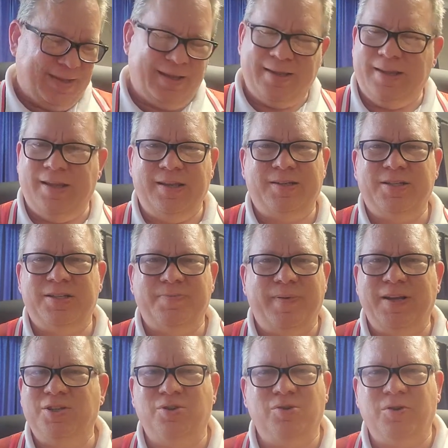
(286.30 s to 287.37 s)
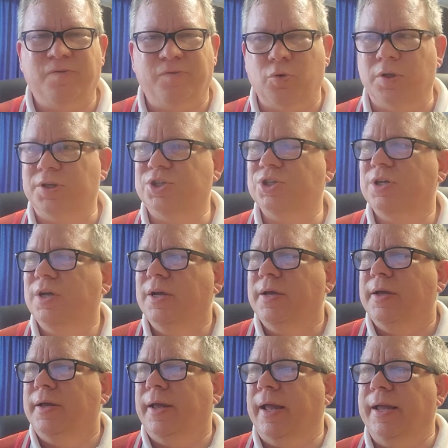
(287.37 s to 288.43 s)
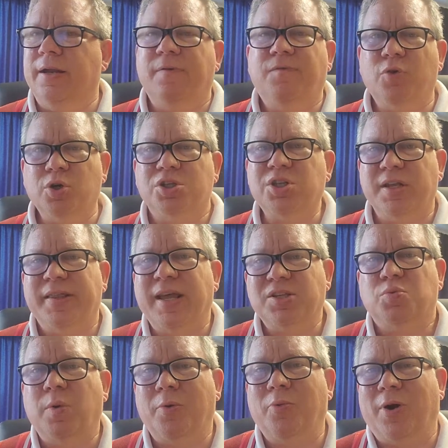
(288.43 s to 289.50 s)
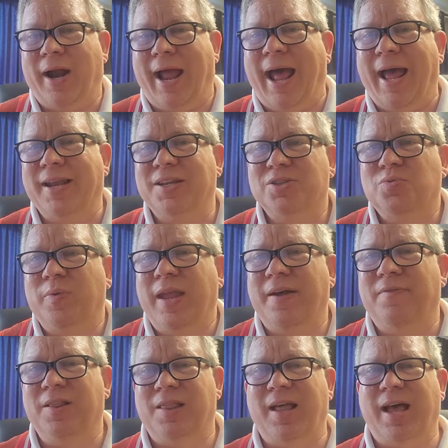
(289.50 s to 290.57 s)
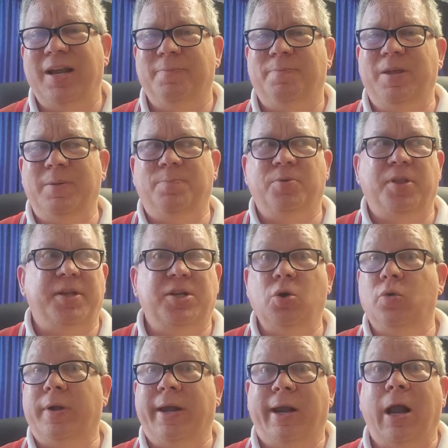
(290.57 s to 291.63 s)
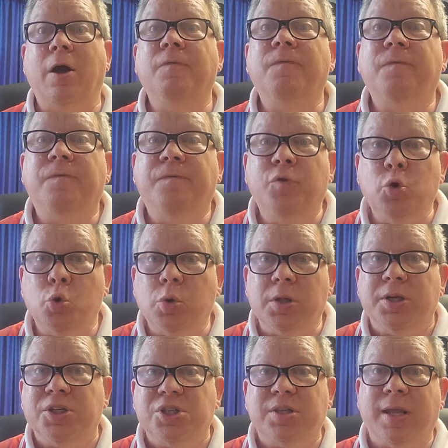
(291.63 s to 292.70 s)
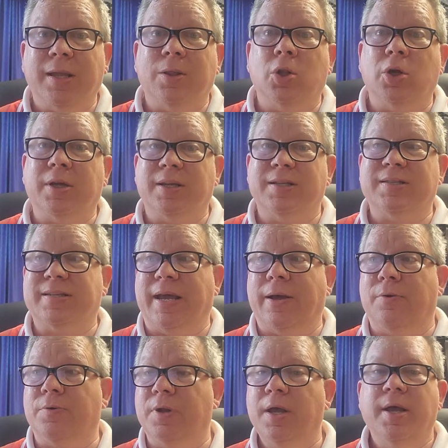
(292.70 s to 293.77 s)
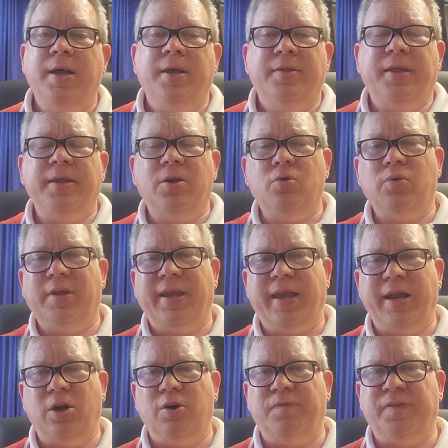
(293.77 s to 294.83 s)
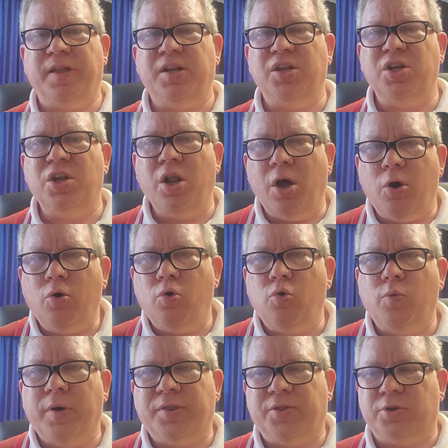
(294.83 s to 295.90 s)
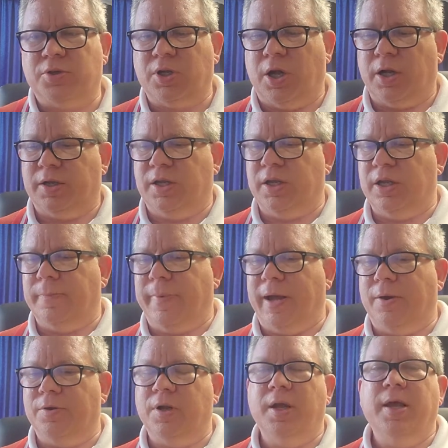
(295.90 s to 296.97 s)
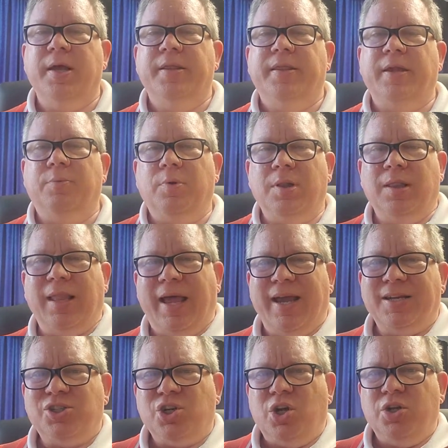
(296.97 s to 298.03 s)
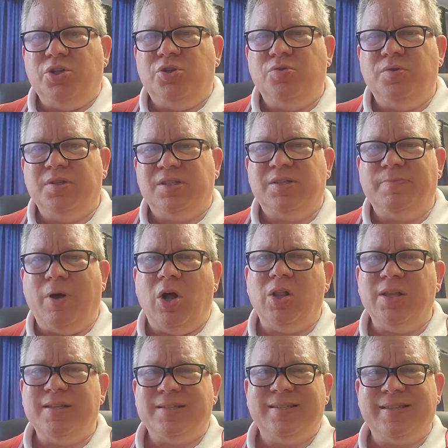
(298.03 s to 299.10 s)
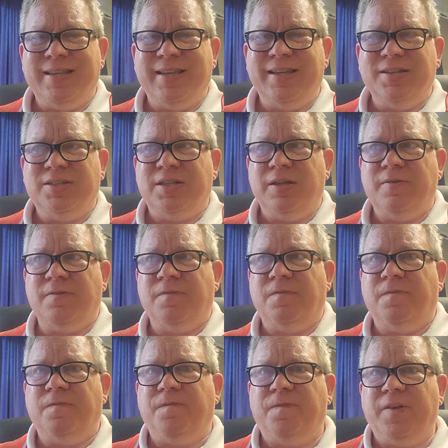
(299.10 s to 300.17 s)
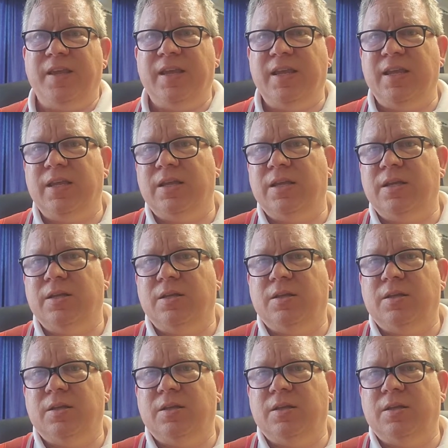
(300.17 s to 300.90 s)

it just makes you look foolish. And unfortunately, that's where we're at, is we have a lot of people that don't care how foolish they look and sound. They don't care if they know what they're talking about. They will latch onto the smallest things that feed